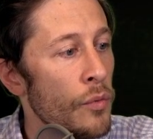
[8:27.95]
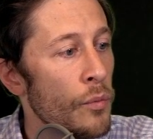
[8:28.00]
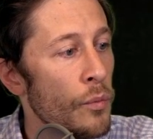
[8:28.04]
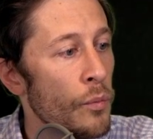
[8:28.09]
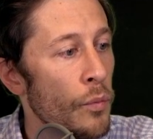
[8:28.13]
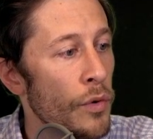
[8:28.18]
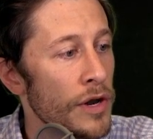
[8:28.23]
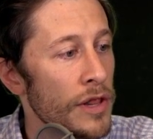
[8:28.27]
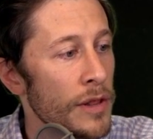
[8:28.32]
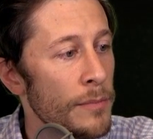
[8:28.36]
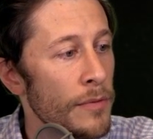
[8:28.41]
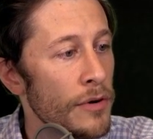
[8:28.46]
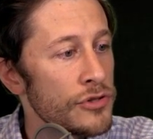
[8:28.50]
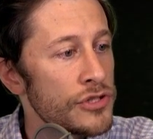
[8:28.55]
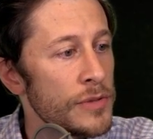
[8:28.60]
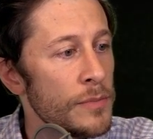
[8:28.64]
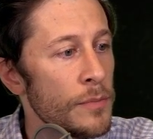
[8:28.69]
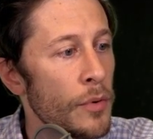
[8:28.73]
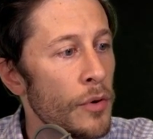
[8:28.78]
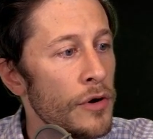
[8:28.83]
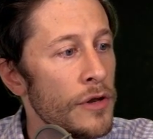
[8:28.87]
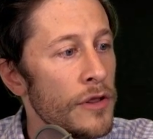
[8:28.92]
One of the most
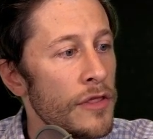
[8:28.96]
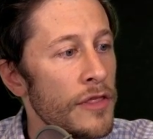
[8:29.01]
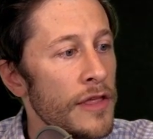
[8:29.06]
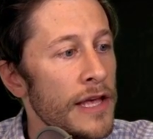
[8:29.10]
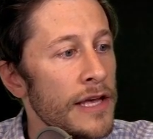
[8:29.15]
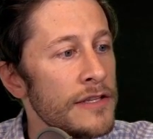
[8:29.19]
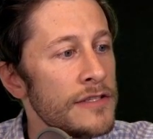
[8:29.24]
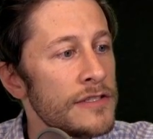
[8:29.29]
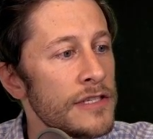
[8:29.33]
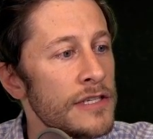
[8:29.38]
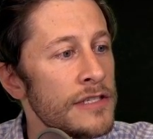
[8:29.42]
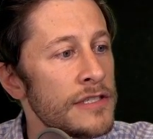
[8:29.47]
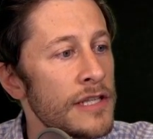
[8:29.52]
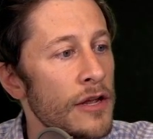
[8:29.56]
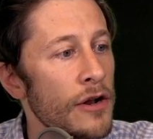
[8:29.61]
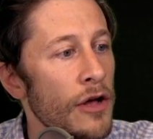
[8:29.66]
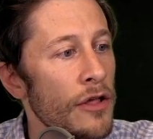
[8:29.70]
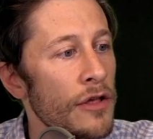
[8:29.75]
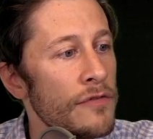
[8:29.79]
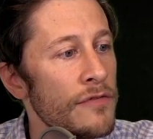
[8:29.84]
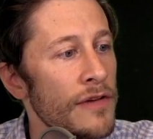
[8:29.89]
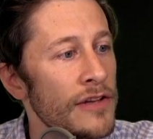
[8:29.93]
important things is that
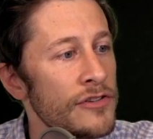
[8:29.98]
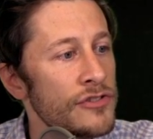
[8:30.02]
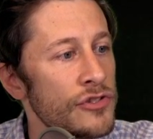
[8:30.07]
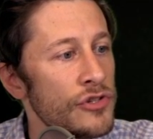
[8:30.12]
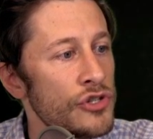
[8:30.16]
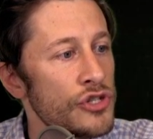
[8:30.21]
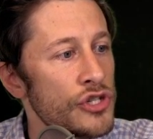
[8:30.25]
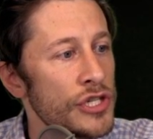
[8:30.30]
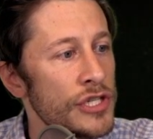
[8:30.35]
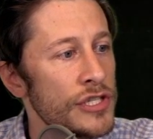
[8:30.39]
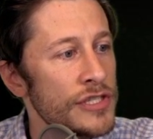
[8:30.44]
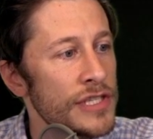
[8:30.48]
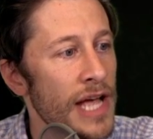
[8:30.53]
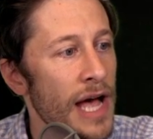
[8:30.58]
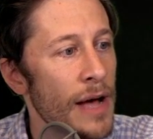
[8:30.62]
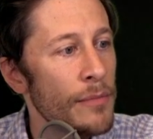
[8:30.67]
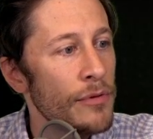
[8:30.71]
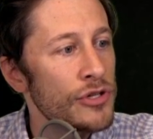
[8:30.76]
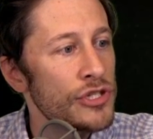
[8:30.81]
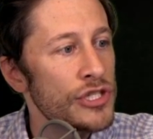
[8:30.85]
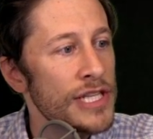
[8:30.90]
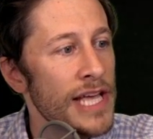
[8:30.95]
all investors should
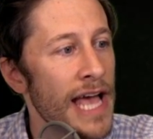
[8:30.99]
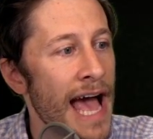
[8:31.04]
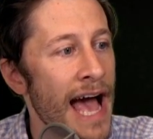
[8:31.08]
establish the